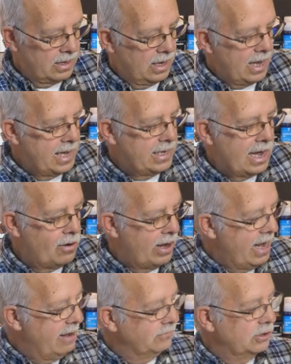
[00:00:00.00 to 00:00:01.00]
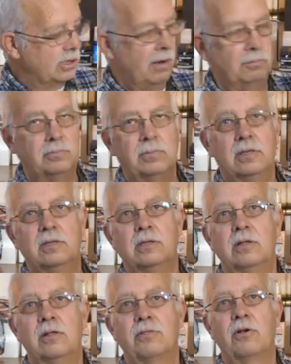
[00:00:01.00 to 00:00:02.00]
I now have some
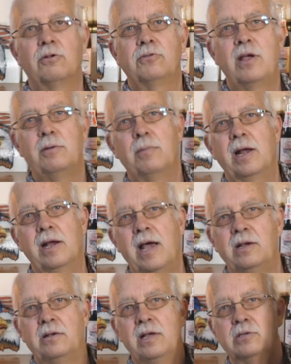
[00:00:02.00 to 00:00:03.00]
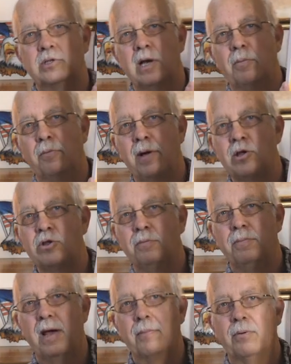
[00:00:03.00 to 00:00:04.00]
13 by 19 sublimation
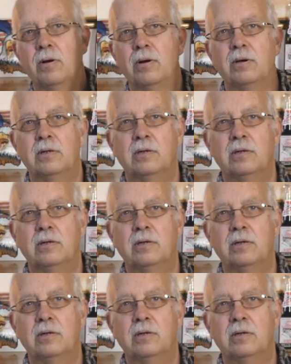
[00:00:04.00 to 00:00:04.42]
paper.